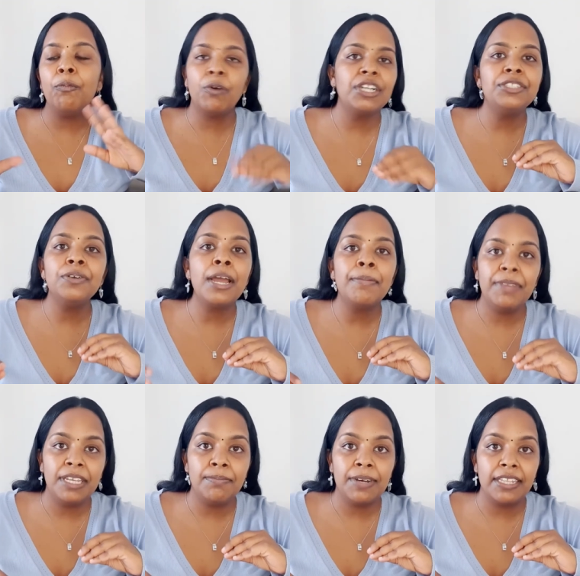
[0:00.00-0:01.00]
what do I
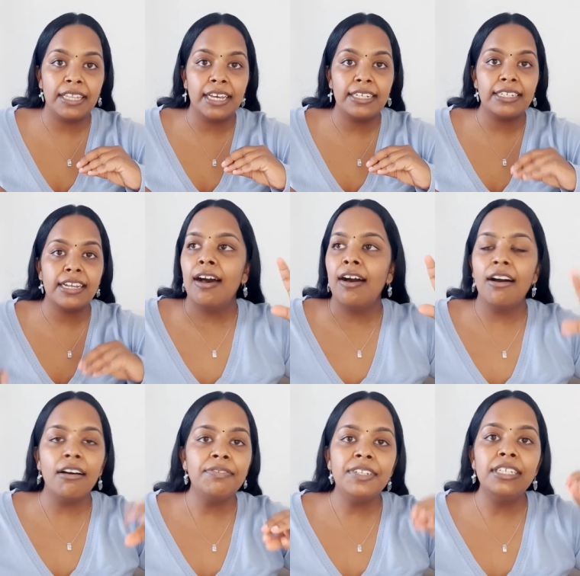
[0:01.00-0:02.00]
mean by that?
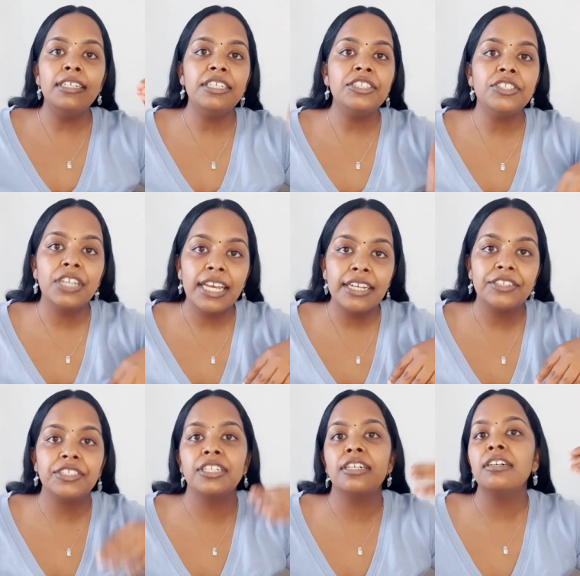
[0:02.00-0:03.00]
After each
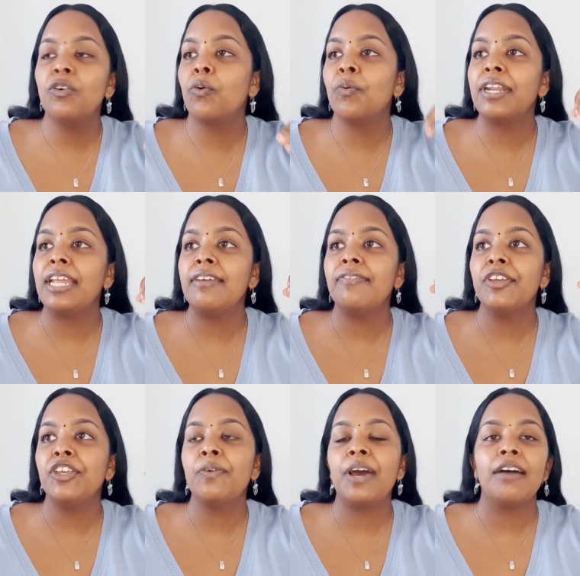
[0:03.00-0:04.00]
lecture or whenever
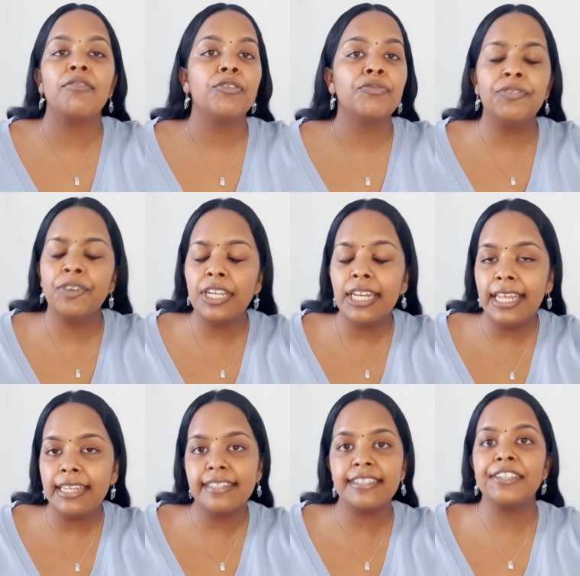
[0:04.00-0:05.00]
you have a free
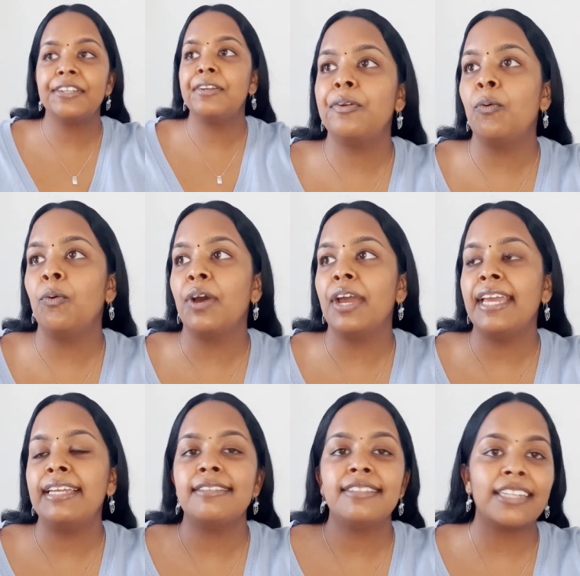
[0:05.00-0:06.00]
lesson or
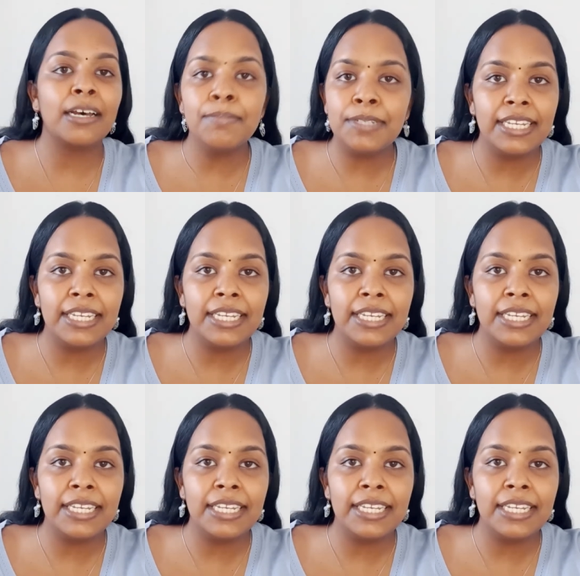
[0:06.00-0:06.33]
a subs